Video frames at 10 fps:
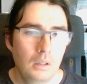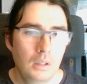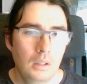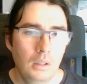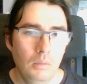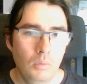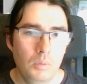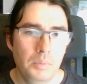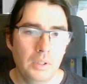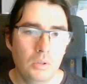it would
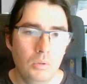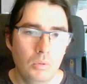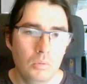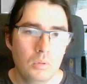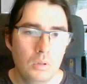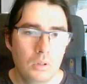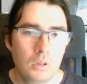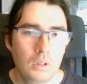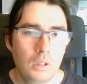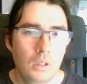be cool.
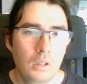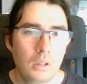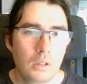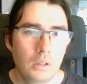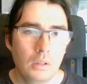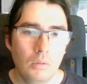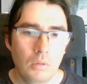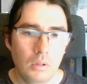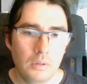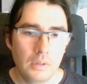You know
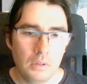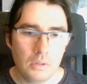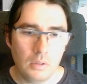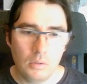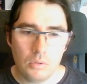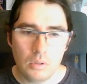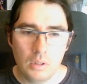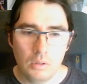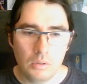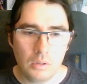what? I think the solution
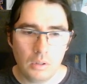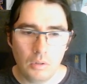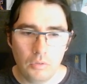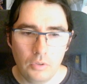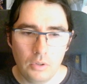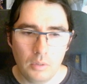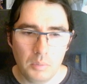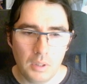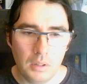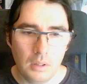here is to go for
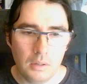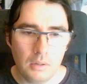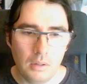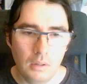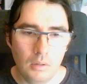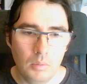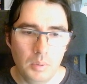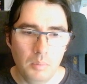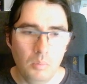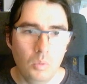something that's a little
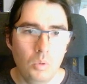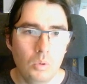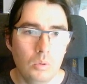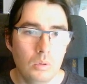bit more,